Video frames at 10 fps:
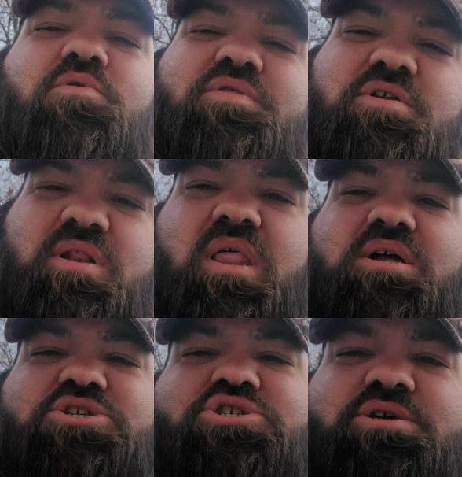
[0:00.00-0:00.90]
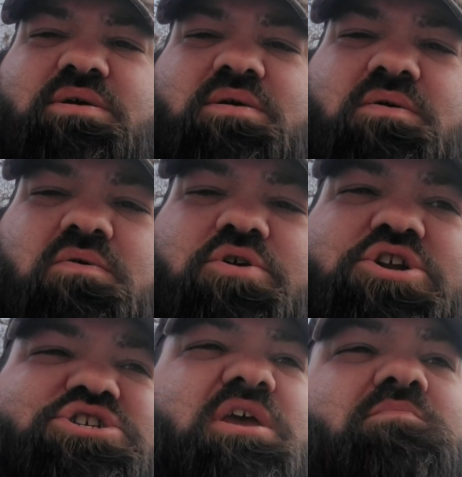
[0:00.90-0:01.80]
with your clutch or your
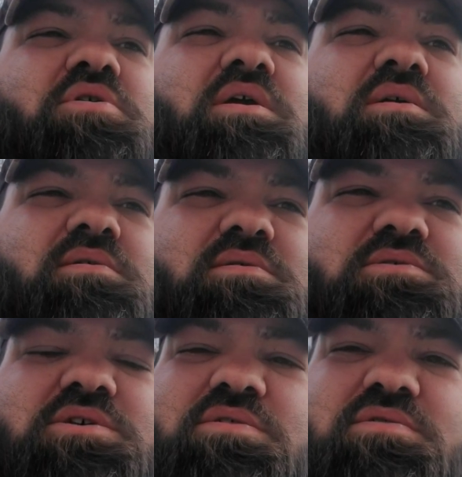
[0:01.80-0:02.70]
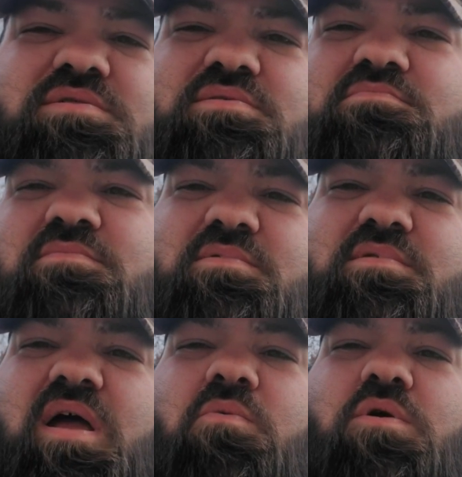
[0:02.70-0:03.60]
jake brake just
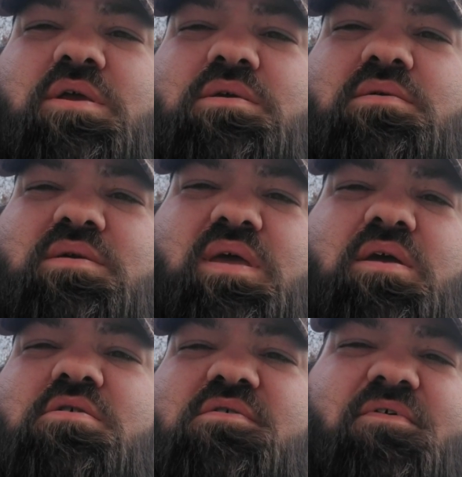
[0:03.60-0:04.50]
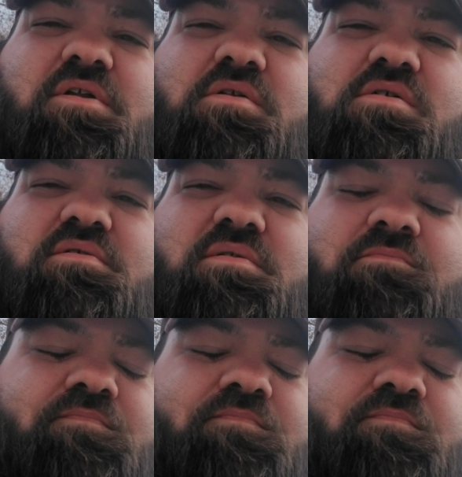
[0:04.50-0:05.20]
not working, kicking off on and on.